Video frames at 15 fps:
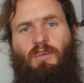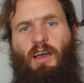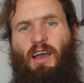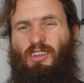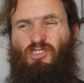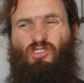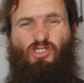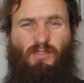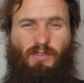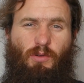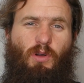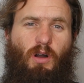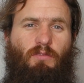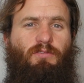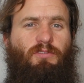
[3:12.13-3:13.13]
and you should feel
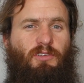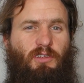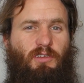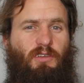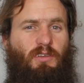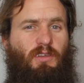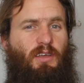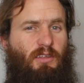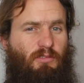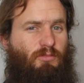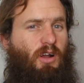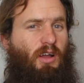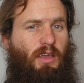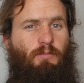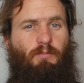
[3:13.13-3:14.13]
confident in
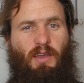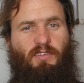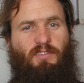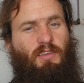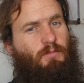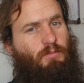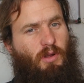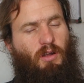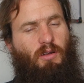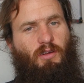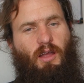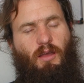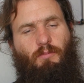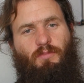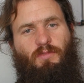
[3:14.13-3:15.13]
writing basic
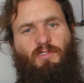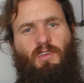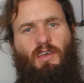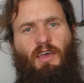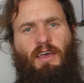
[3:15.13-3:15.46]
programs